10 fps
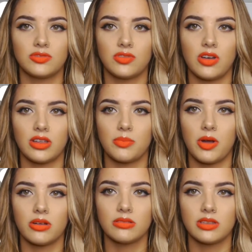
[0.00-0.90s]
falling
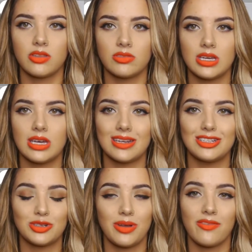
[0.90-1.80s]
apart the other day, and I
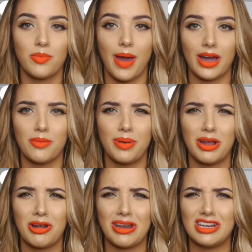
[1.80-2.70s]
don't have a backup
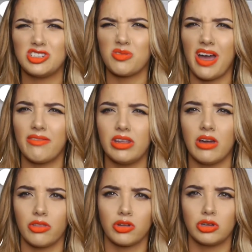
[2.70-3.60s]
pair and I don't have
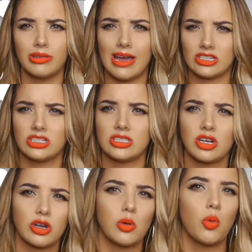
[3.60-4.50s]
any other good lashes
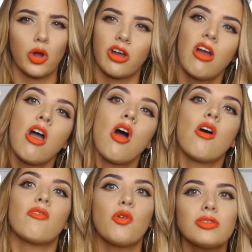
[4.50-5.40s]
that are gonna work
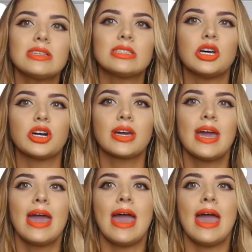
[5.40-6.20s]
for this look.